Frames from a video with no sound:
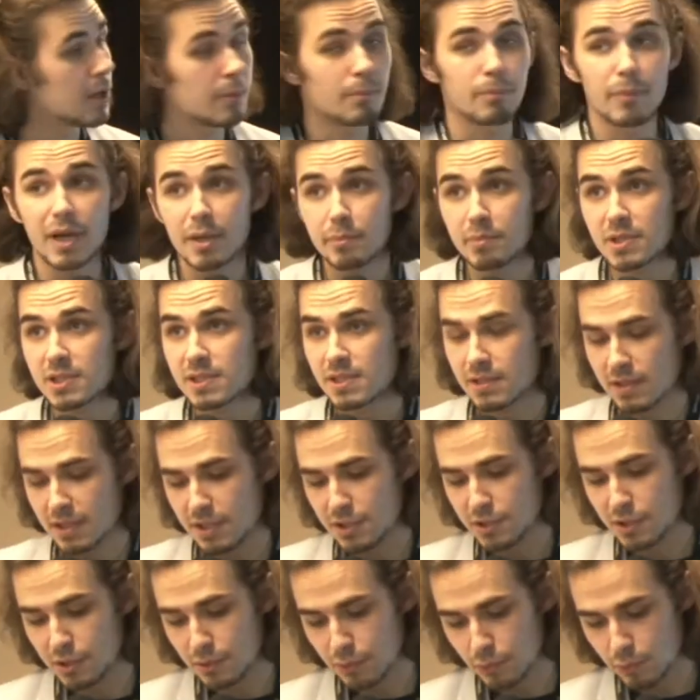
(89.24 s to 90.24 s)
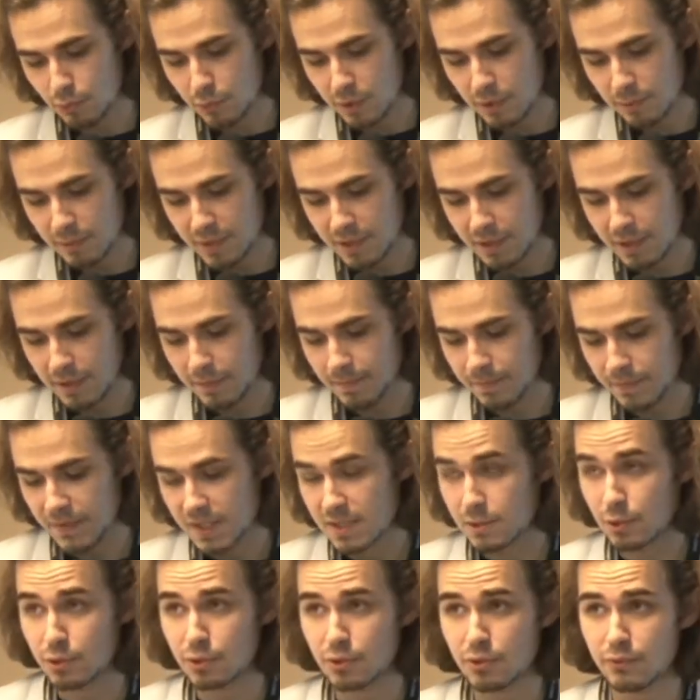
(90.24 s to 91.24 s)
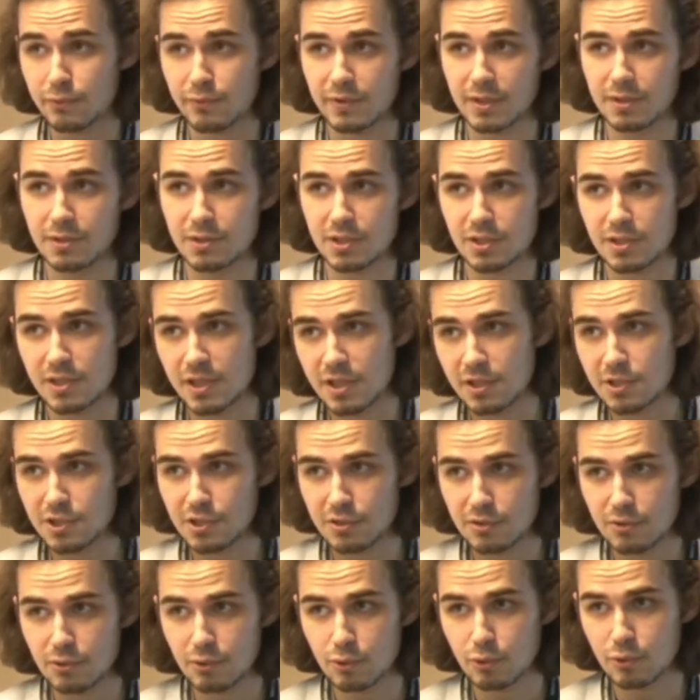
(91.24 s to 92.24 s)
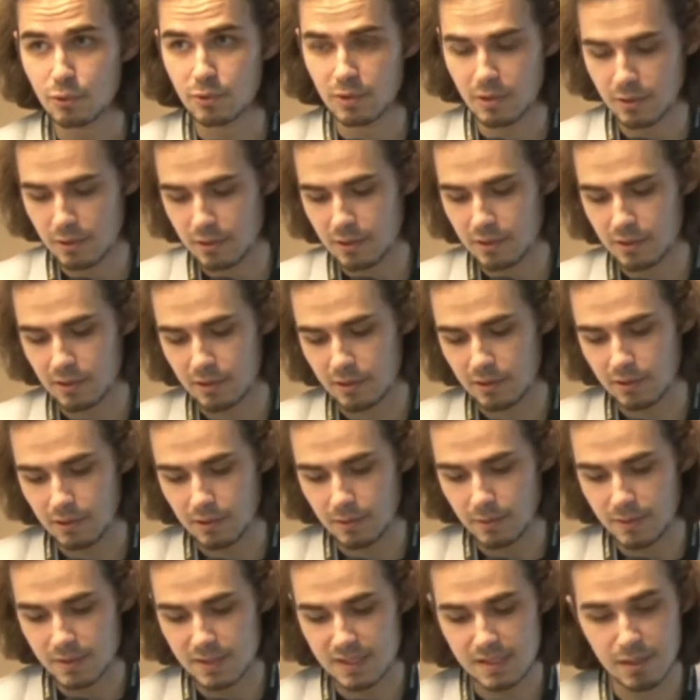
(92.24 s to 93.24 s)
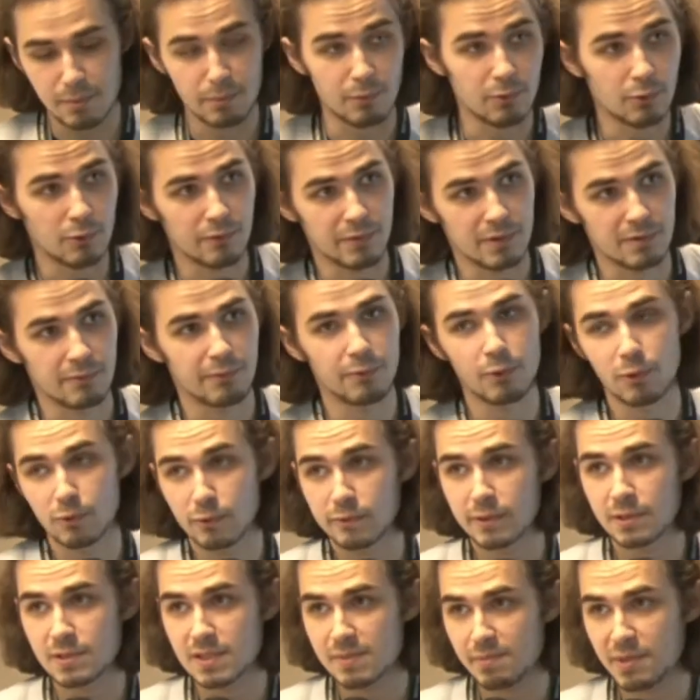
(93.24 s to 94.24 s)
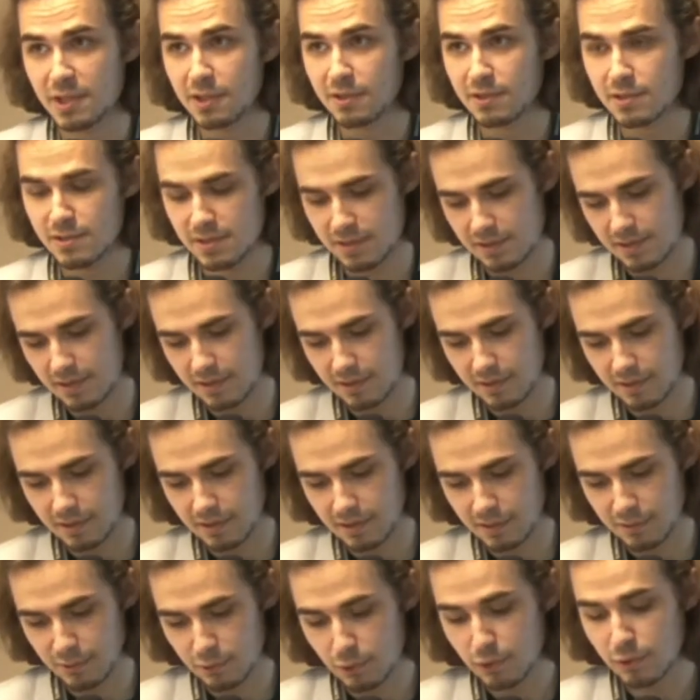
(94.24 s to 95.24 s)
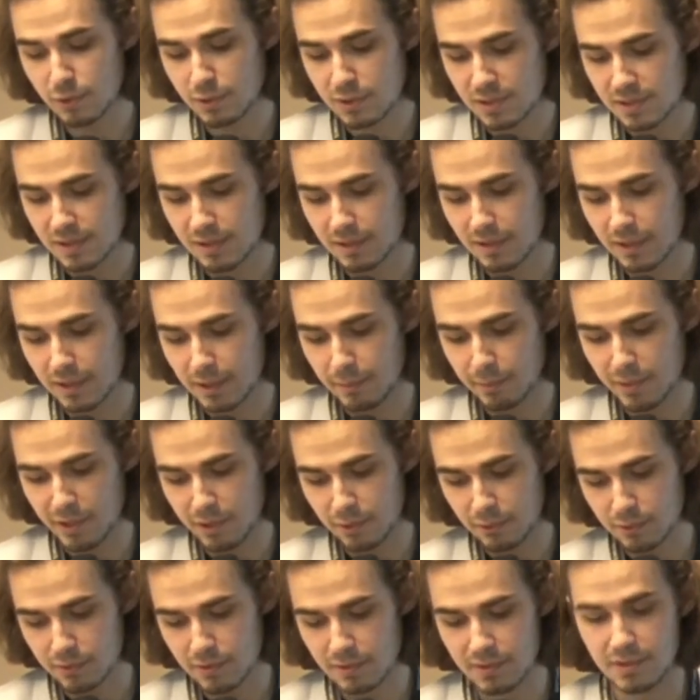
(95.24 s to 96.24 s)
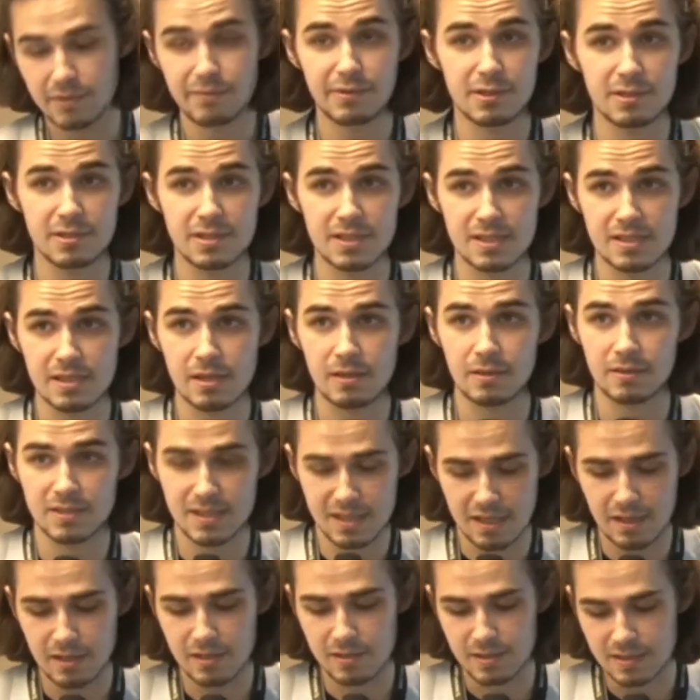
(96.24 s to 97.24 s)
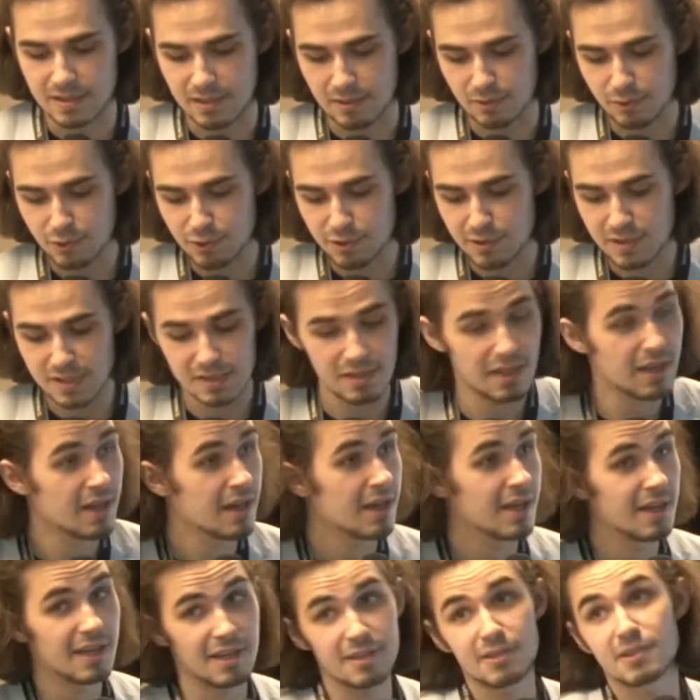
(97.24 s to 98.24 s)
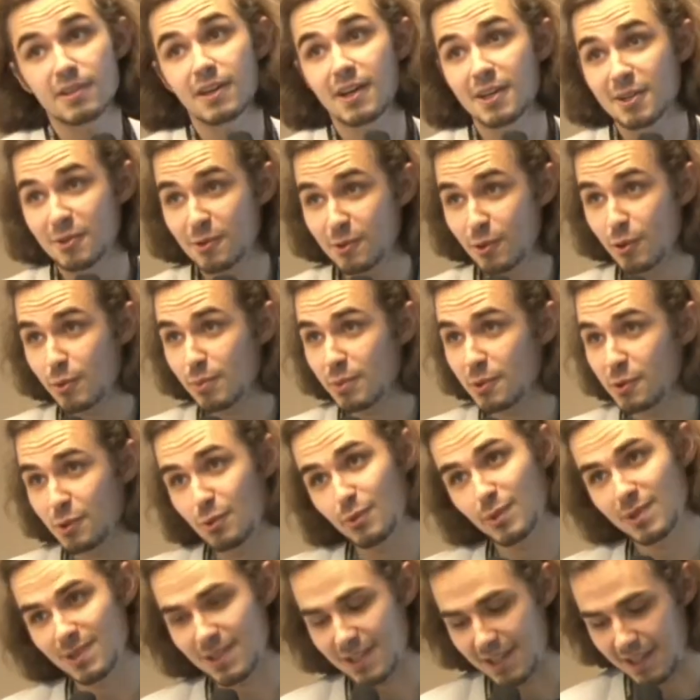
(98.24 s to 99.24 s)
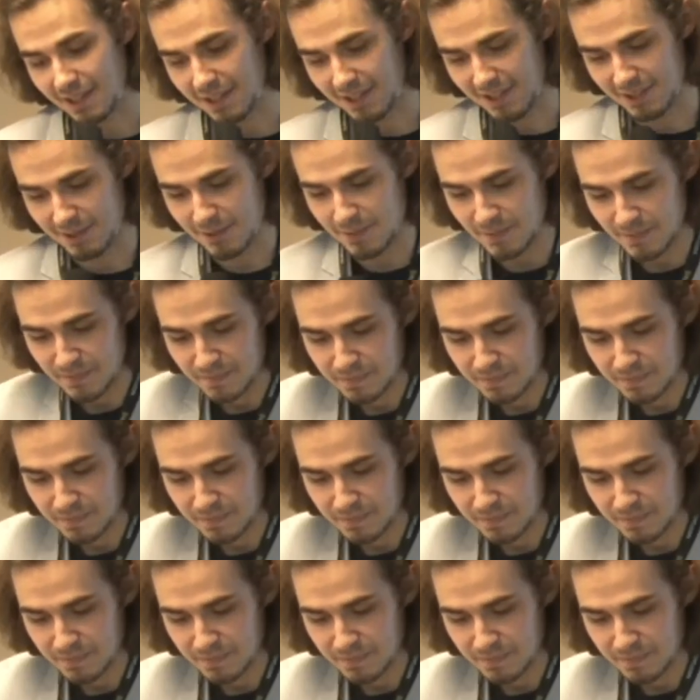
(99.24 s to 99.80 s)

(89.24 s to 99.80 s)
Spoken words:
My presentation will be sort of introduction to some of the following speakers' talks about different scaling solutions, and I hope you will like it.